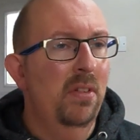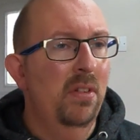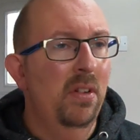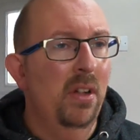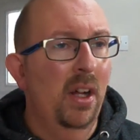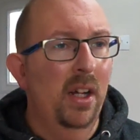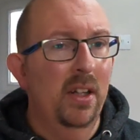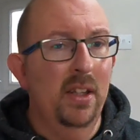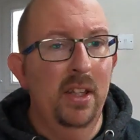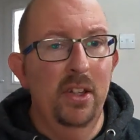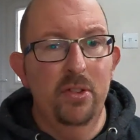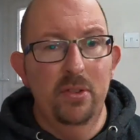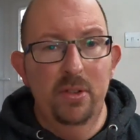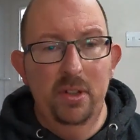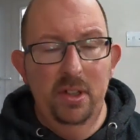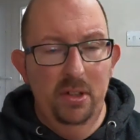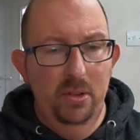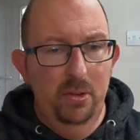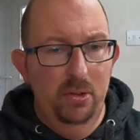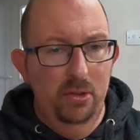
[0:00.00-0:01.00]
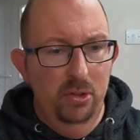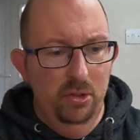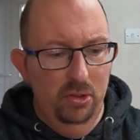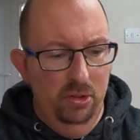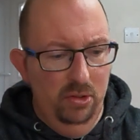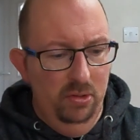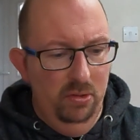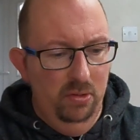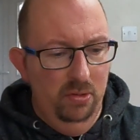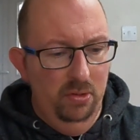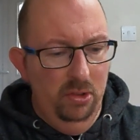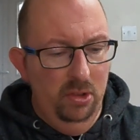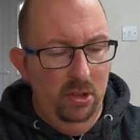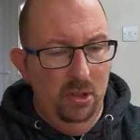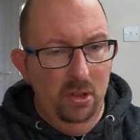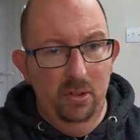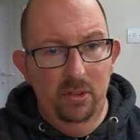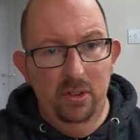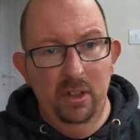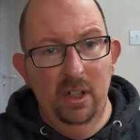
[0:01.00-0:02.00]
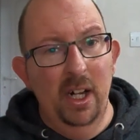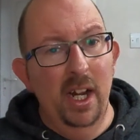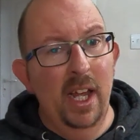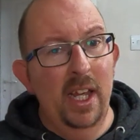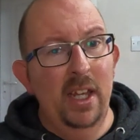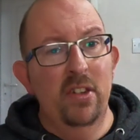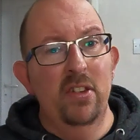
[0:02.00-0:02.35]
like literally you just declare